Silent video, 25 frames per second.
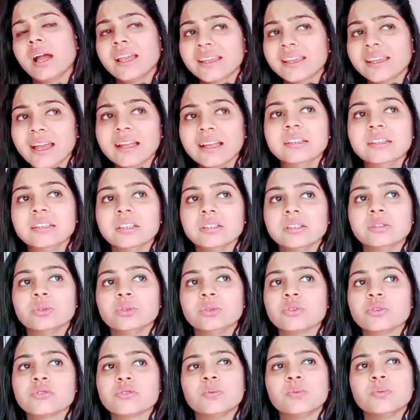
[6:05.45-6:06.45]
I can
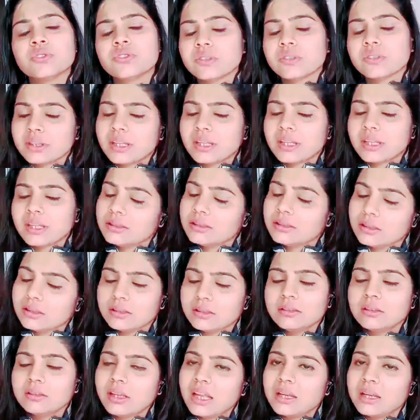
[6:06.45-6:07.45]
hear those books that
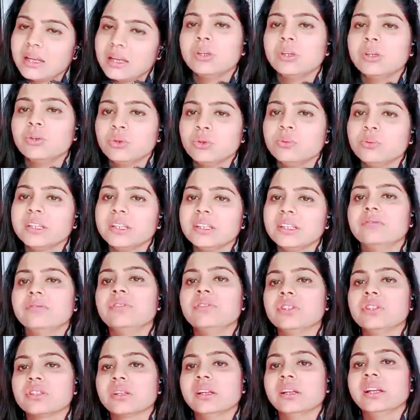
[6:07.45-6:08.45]
can be
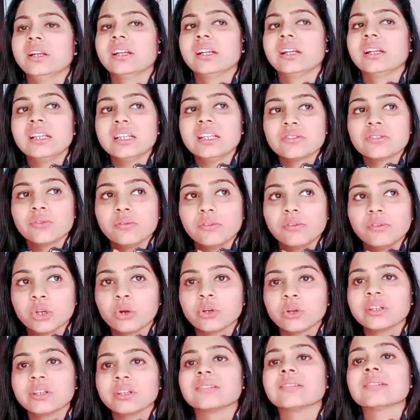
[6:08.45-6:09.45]
beneficial. At least we
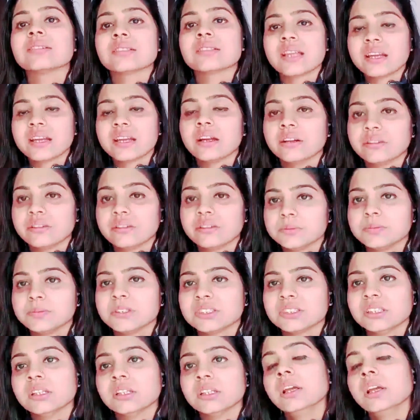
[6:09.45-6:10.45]
will not understand
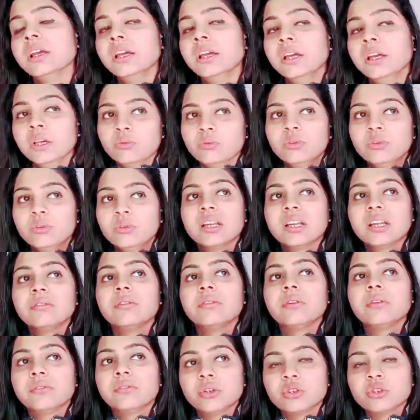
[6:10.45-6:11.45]
100%. We'll
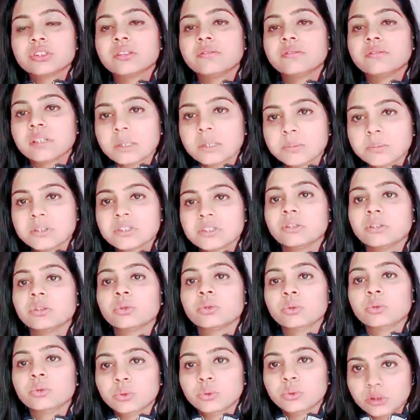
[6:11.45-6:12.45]
get 50 or
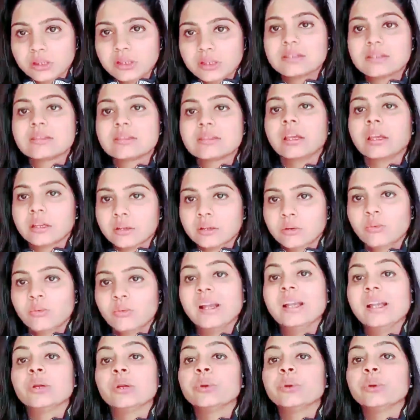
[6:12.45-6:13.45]
70% through listening
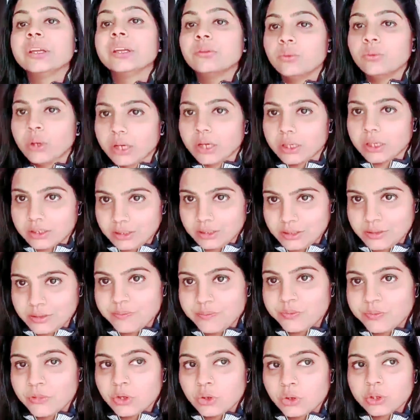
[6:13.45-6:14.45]
while doing work.
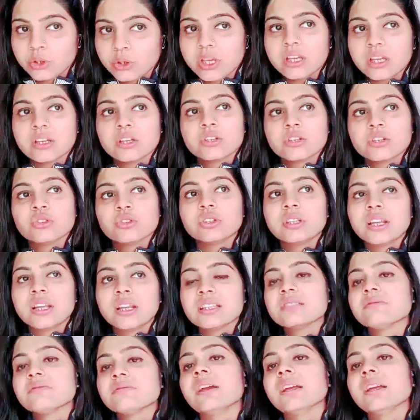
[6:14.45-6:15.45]
Okay, so
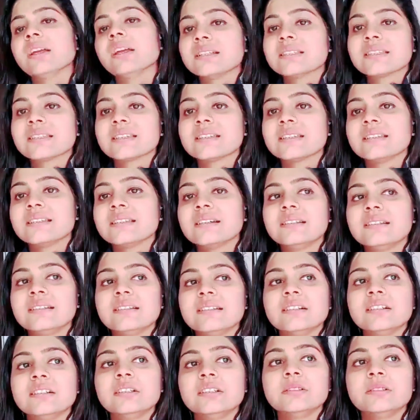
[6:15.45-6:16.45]
that is why I
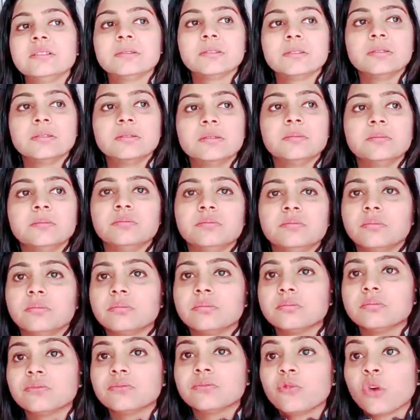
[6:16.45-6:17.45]
considered
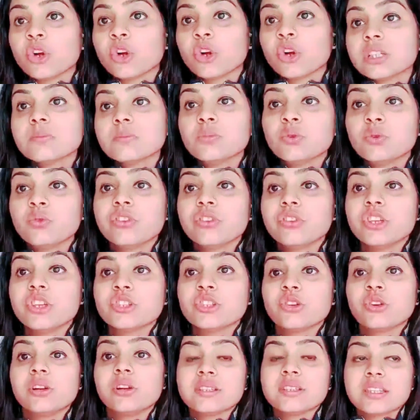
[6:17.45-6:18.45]
watching
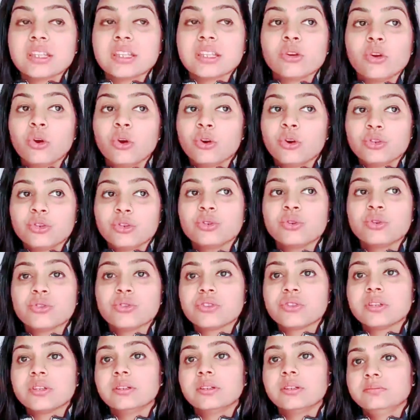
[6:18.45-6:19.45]
movies or listening
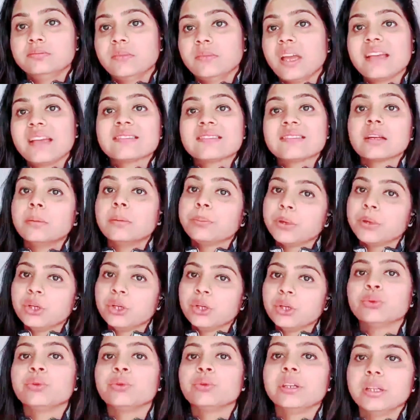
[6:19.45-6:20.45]
audios as
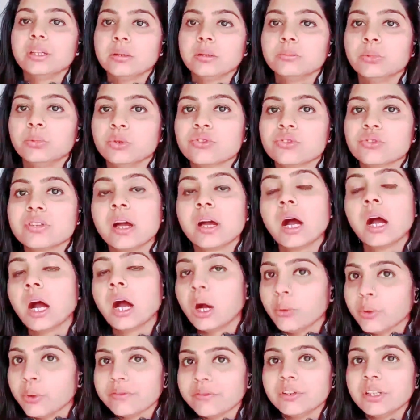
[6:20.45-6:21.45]
compared to reading books.
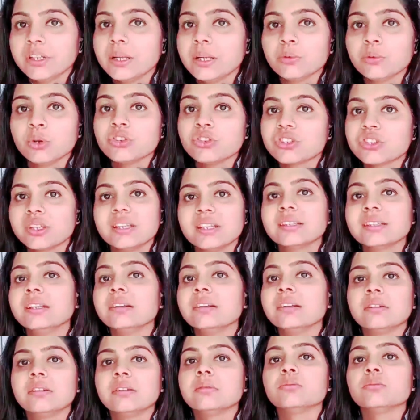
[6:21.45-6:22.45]
However, I'm not saying
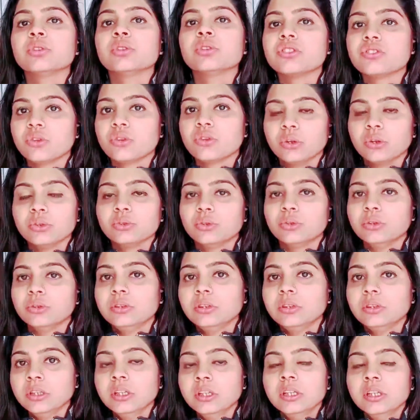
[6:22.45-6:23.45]
that reading book is not
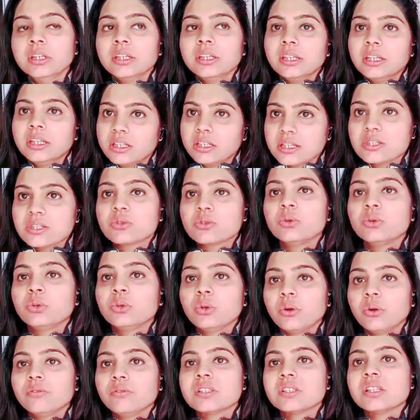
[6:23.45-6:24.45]
good. It is
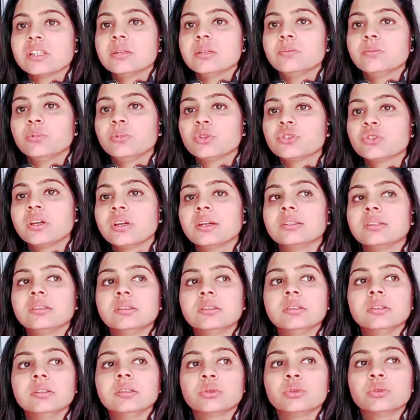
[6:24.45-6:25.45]
good. Obviously, books are
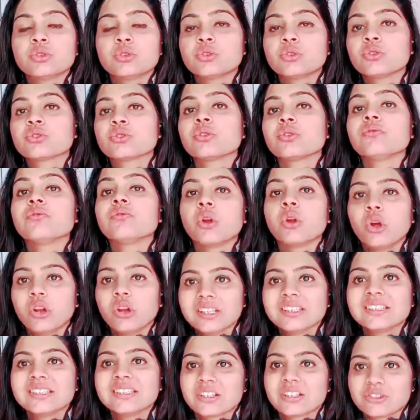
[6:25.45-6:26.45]
the good source of
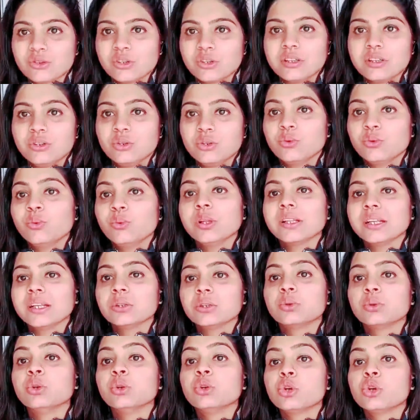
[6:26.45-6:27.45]
knowledge. Actually, you will
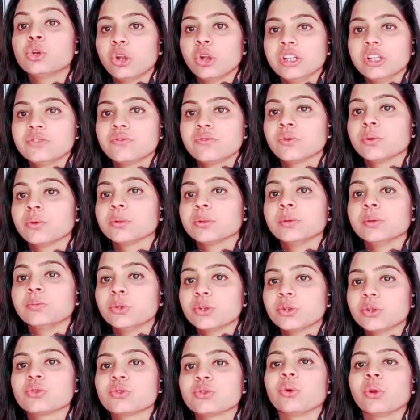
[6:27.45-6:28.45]
get good knowledge from the
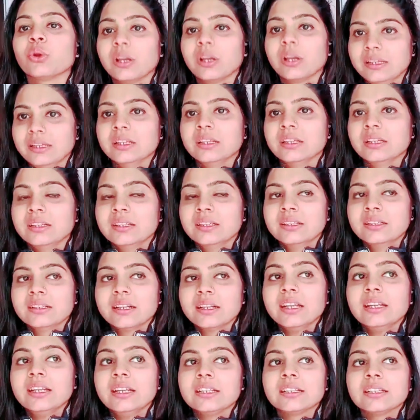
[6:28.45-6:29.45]
books only,
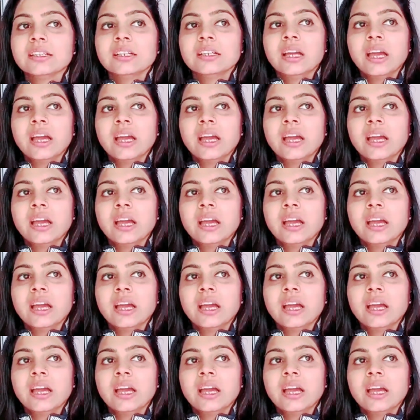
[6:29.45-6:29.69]
right?